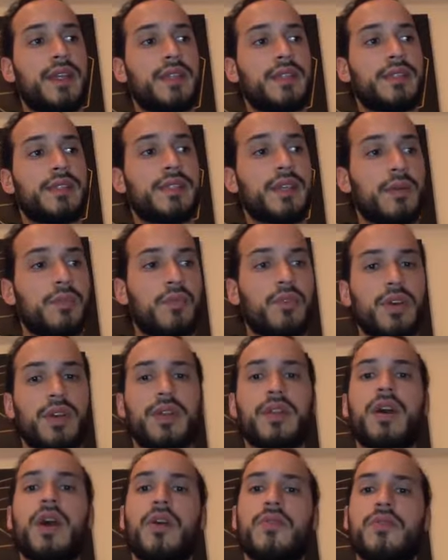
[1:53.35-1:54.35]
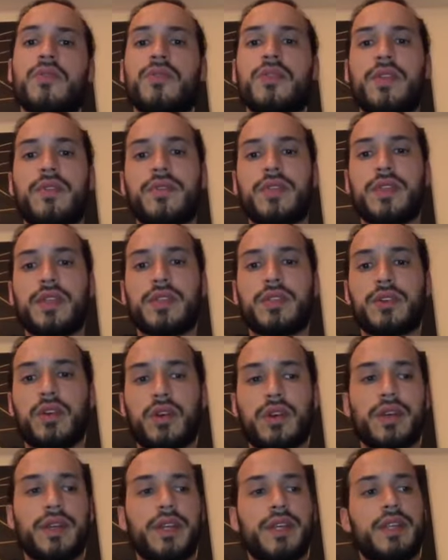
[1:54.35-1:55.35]
someone other than the
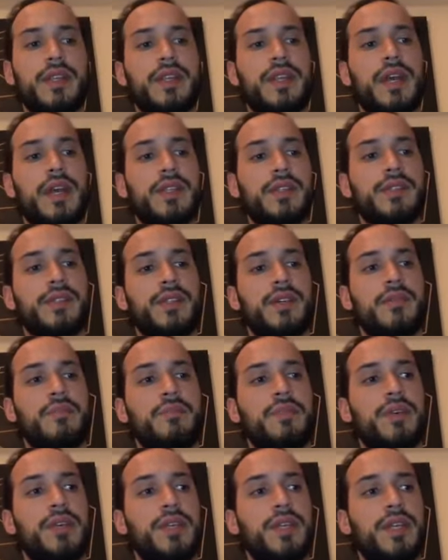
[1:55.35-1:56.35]
target ends up